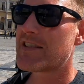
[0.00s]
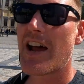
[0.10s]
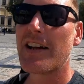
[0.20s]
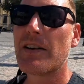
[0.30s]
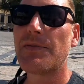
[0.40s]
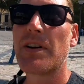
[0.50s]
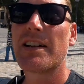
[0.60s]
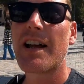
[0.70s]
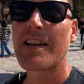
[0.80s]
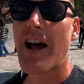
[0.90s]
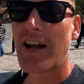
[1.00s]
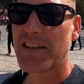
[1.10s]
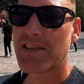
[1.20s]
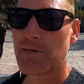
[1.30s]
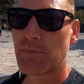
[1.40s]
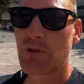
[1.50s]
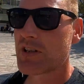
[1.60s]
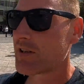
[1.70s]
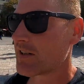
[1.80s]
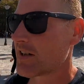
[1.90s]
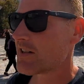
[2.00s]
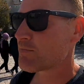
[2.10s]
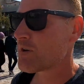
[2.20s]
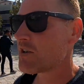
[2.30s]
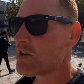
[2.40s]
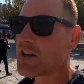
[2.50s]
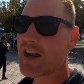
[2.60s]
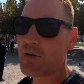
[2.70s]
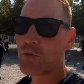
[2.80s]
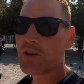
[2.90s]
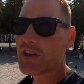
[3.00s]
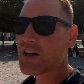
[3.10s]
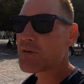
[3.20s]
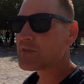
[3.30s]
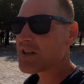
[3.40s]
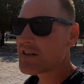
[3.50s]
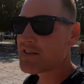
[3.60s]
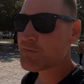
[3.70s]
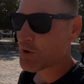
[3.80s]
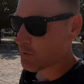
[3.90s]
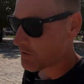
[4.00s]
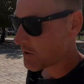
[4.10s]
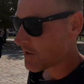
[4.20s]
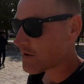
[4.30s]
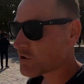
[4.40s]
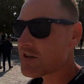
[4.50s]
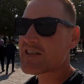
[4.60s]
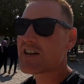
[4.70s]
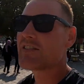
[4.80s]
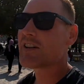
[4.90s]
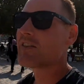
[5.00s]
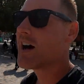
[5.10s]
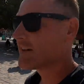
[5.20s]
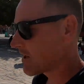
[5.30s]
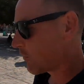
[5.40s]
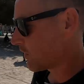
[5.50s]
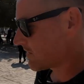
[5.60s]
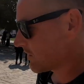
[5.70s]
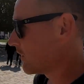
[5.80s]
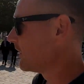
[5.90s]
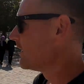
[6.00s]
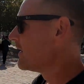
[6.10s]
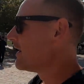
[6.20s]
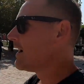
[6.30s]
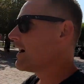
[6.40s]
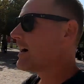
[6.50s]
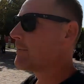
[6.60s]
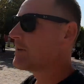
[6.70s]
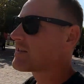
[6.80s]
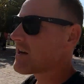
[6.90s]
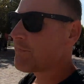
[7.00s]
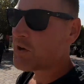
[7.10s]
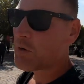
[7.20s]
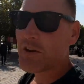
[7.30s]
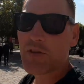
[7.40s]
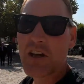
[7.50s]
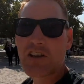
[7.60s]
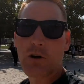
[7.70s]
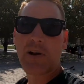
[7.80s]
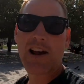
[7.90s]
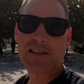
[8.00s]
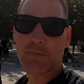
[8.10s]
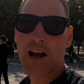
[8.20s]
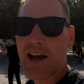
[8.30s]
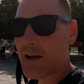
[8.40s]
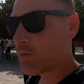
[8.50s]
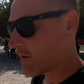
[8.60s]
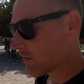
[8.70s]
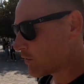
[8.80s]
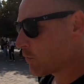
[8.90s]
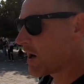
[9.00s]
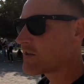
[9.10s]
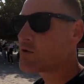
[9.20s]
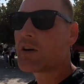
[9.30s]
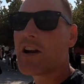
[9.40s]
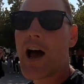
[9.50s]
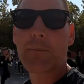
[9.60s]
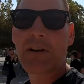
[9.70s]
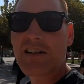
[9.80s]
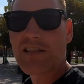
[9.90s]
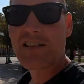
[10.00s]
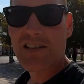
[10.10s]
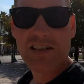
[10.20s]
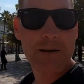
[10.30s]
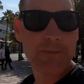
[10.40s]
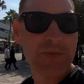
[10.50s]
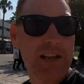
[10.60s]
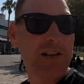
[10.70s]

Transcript: kind of an iconic symbol here in Izmir. You can't really come to Izmir without actually seeing the clock tower. So it's definitely one thing you'll pass by whether you want to or not, because it's, you